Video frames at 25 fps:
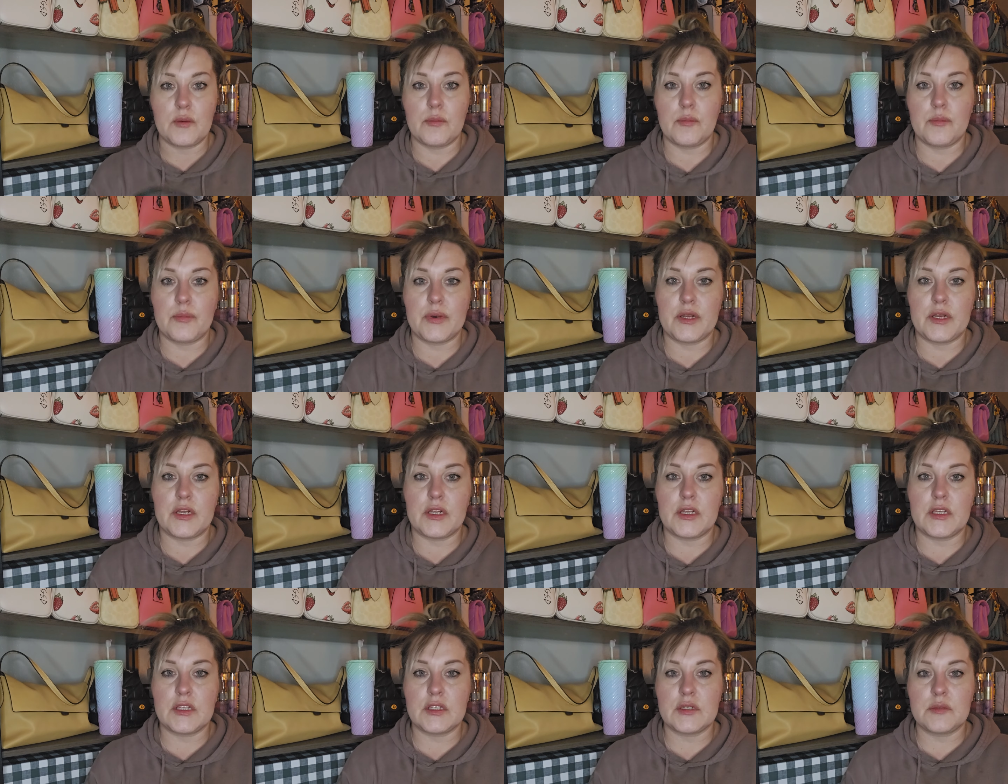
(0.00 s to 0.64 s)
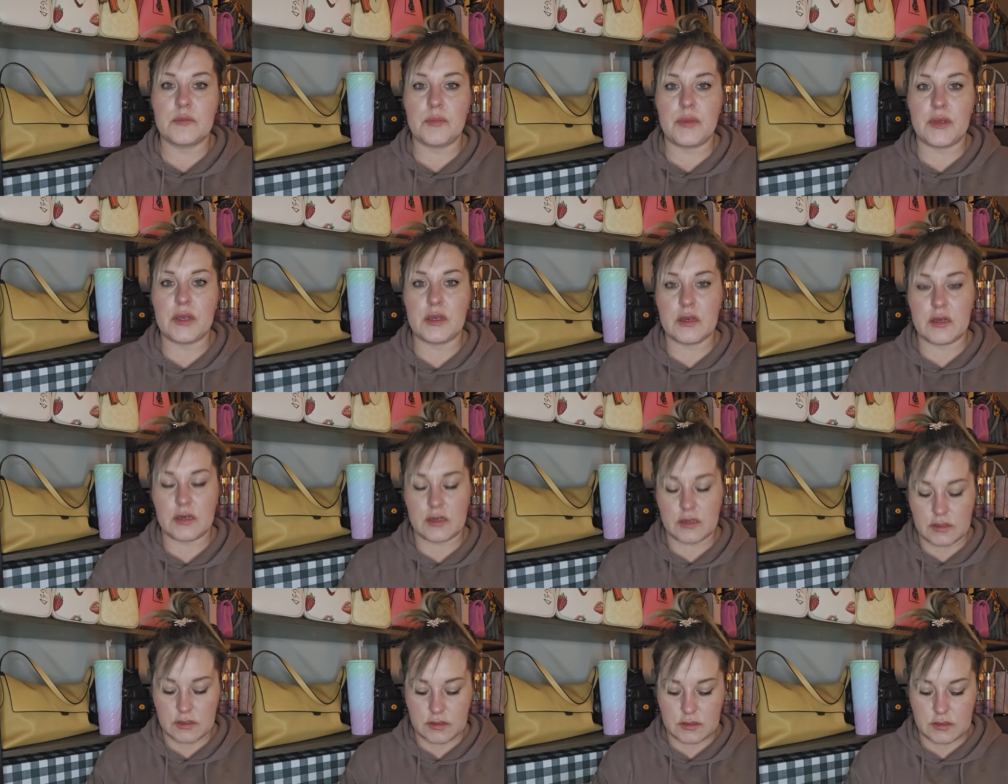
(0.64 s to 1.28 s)
but it's
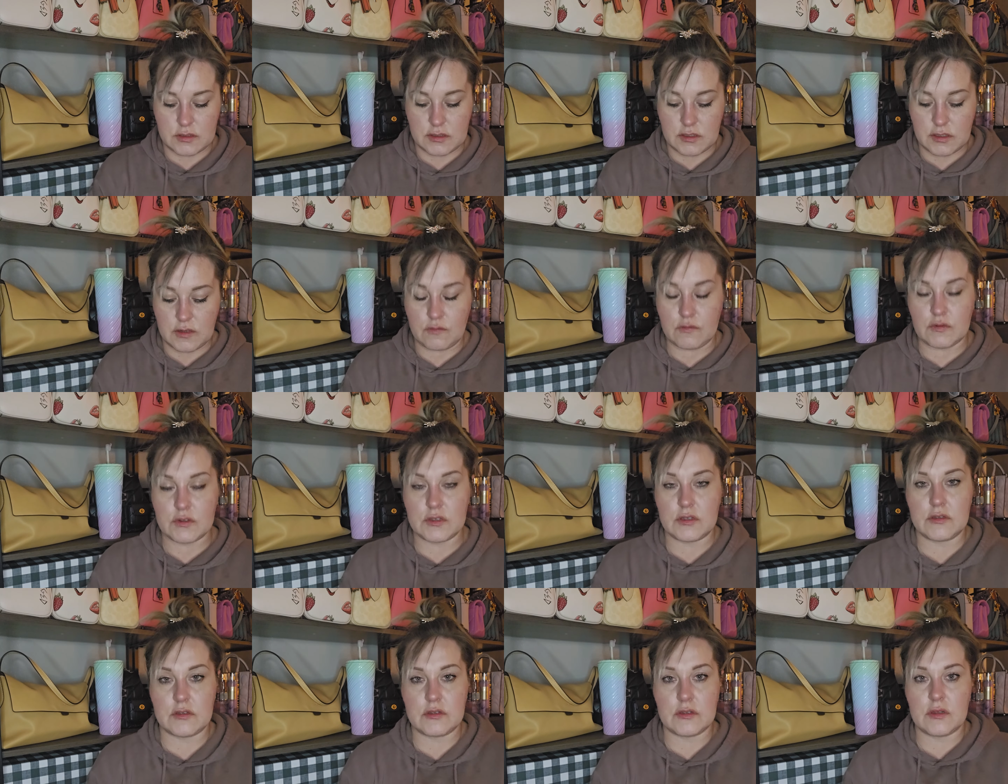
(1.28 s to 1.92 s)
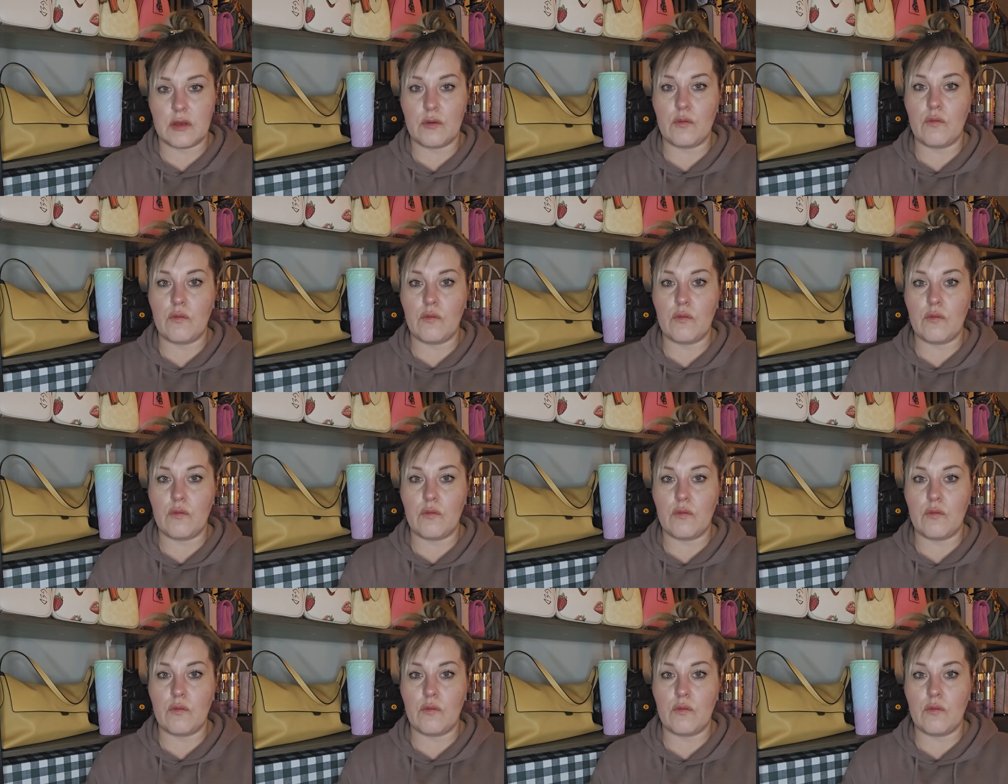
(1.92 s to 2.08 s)
because it was